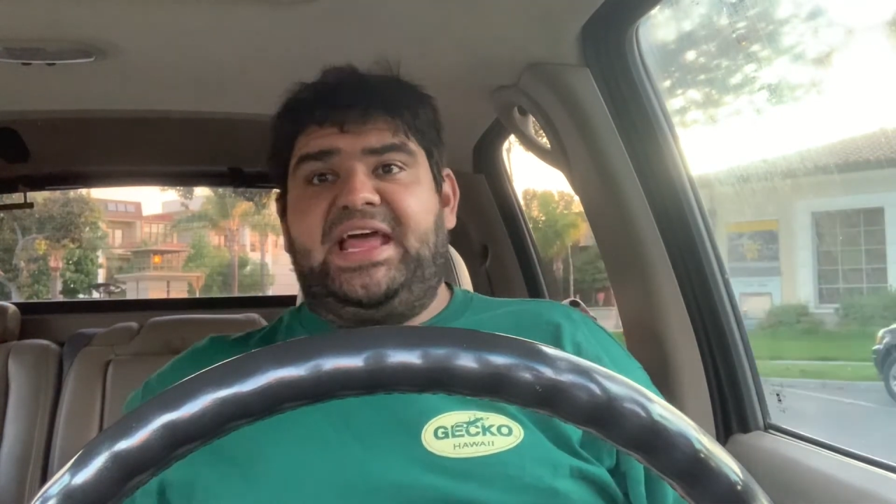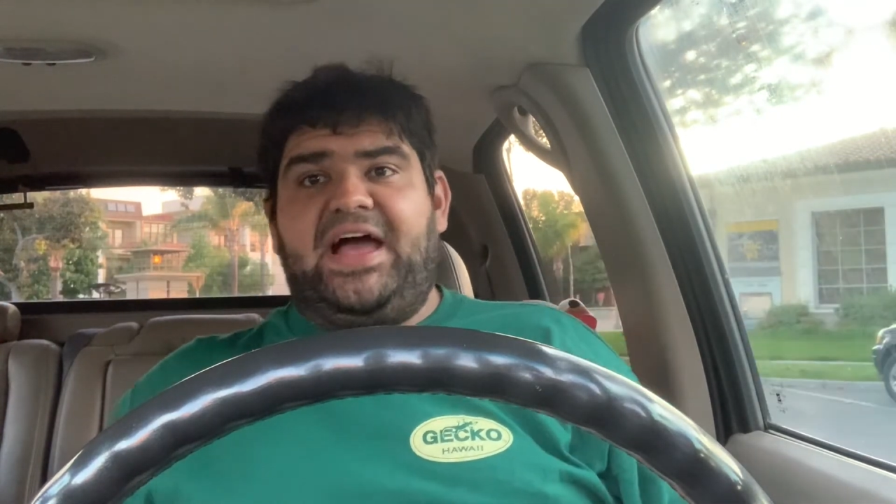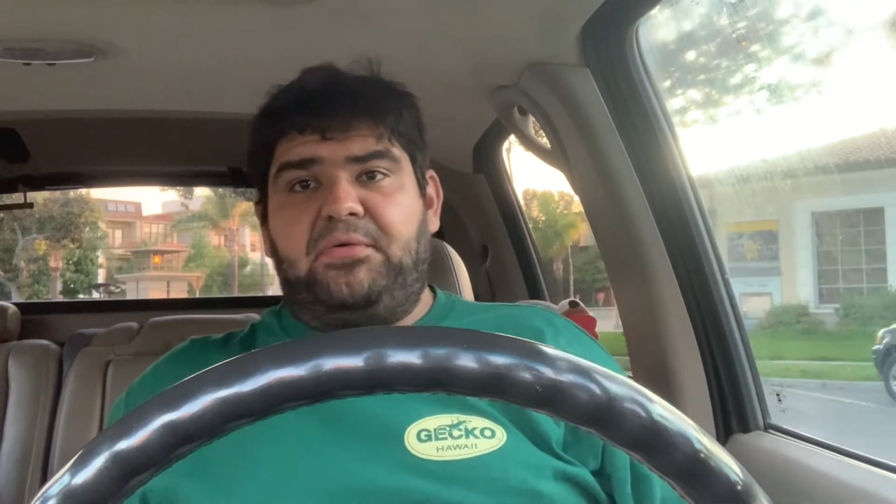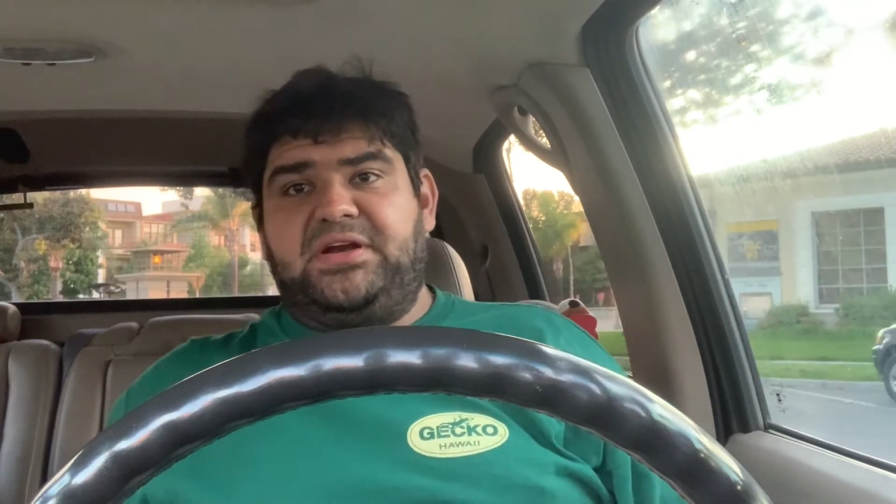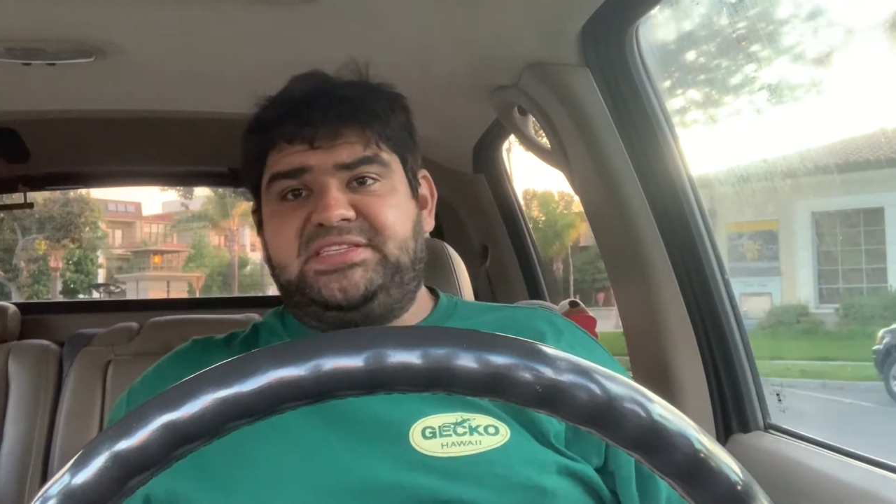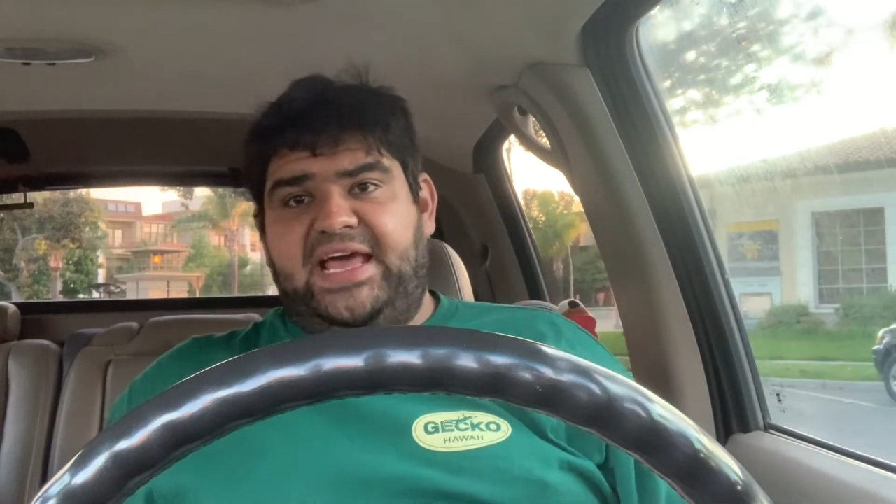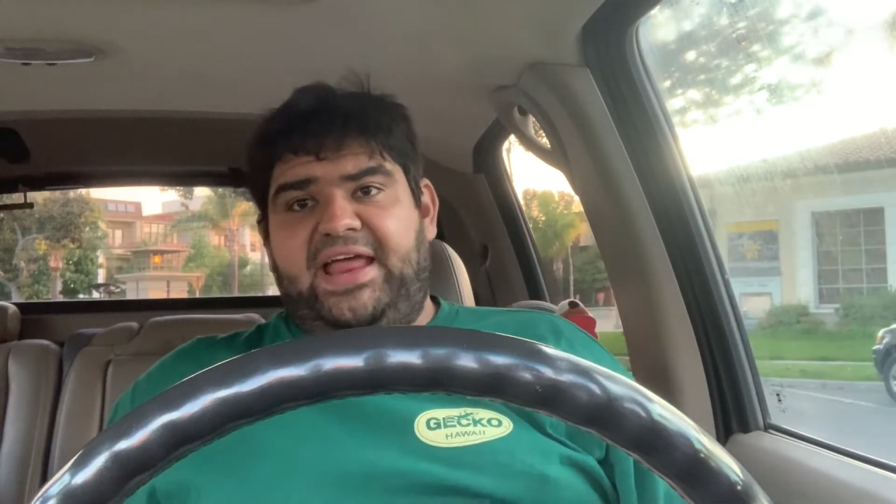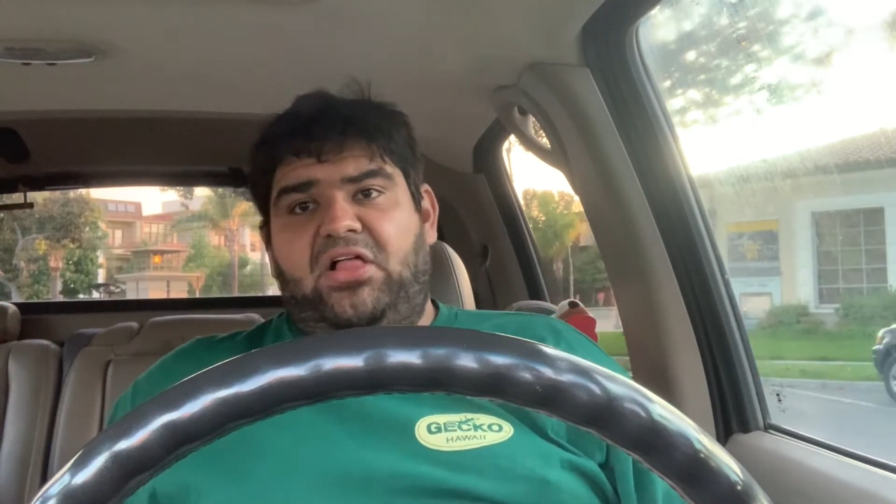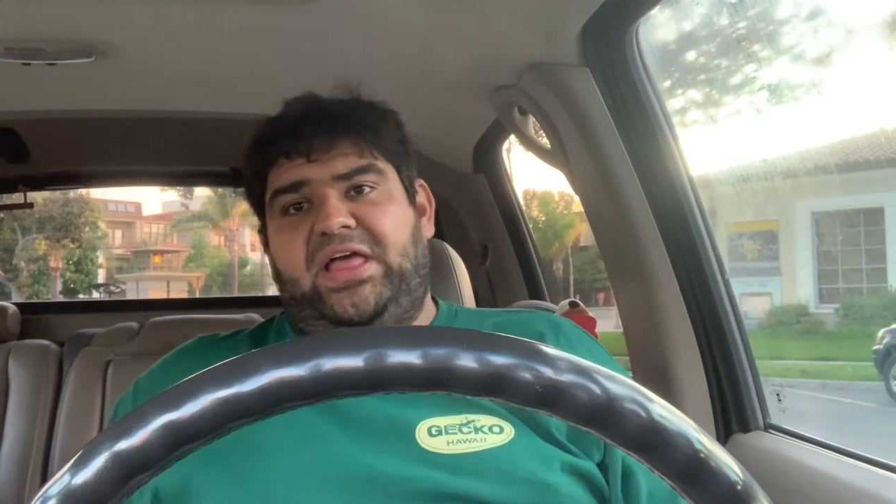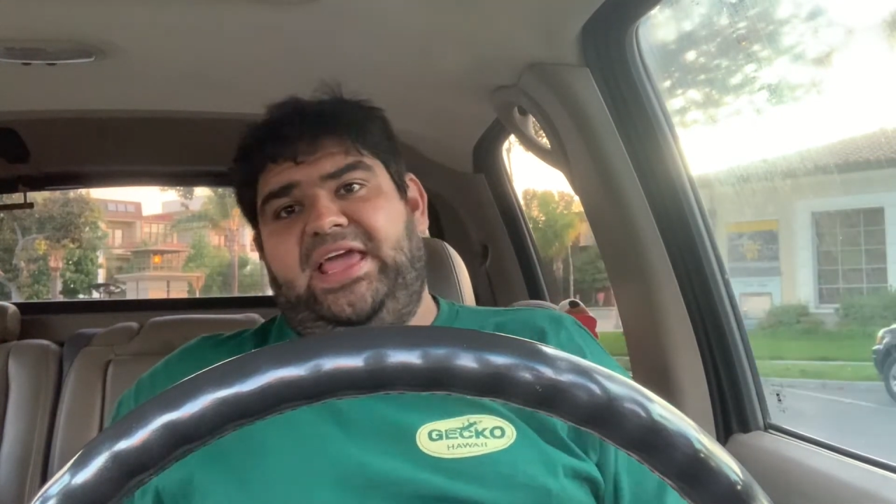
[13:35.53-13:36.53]
now, or a
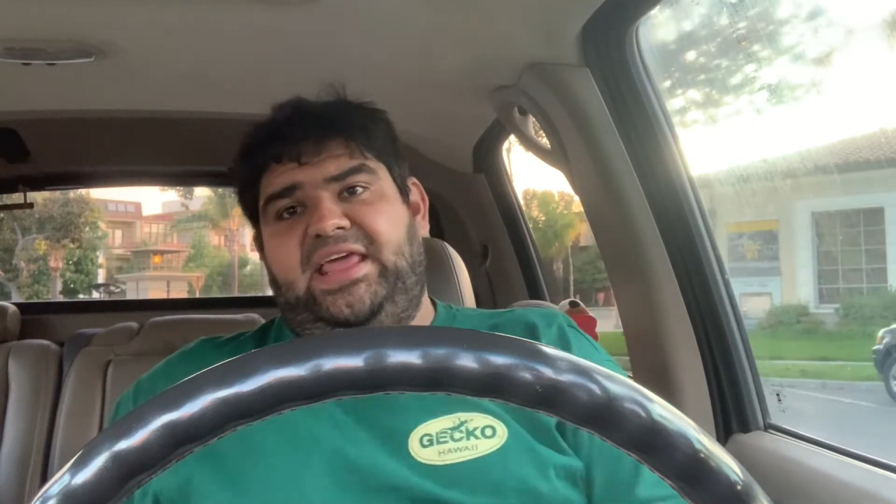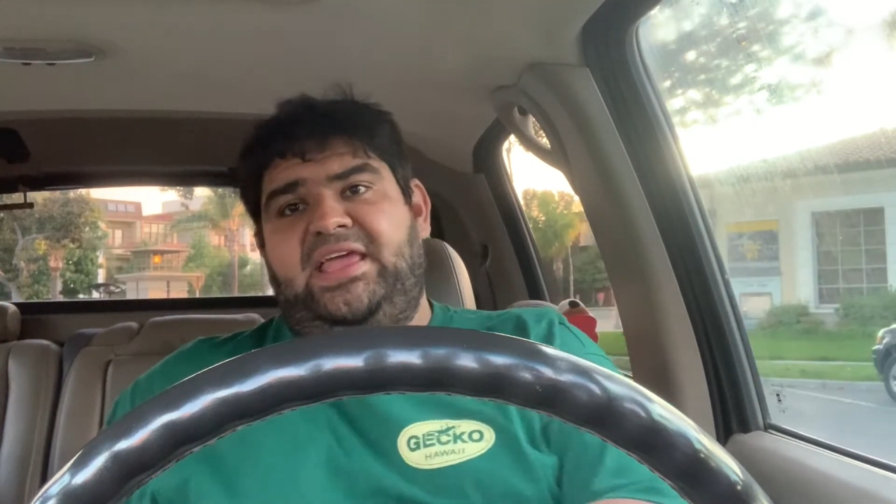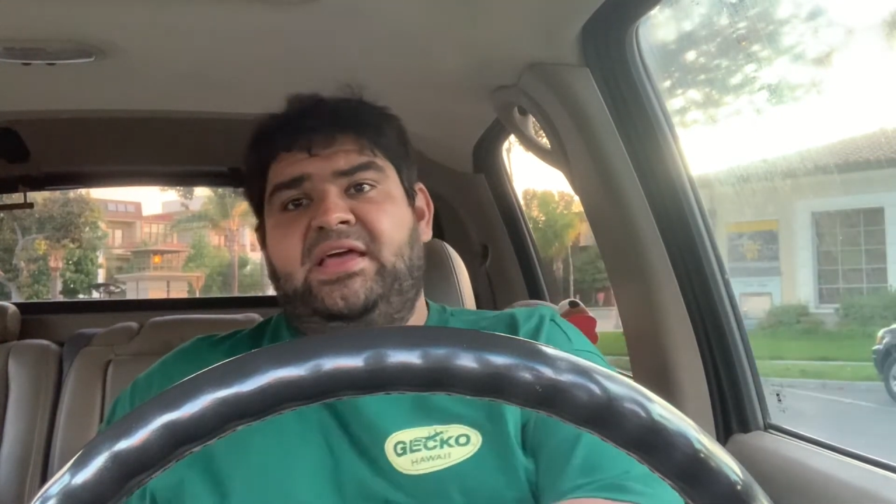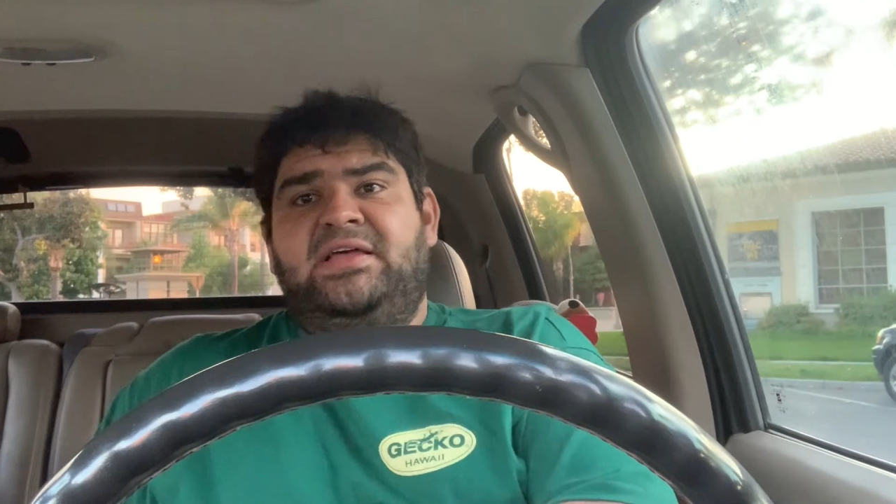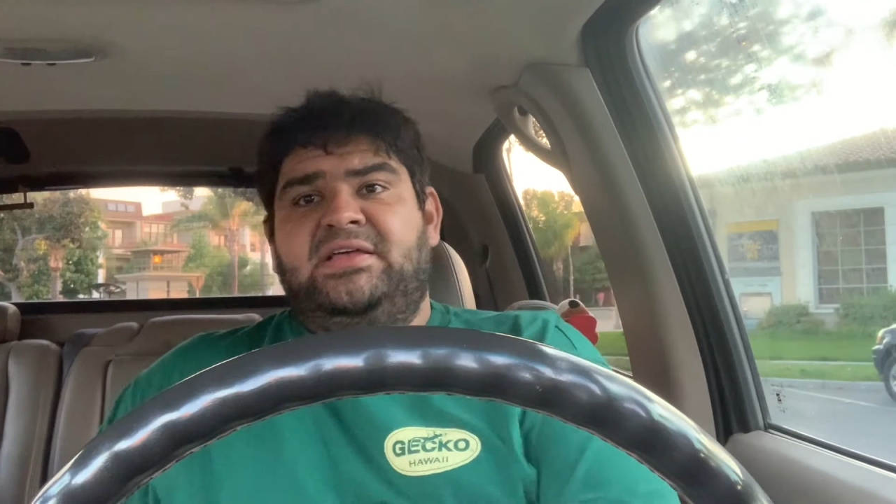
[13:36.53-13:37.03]
10L80,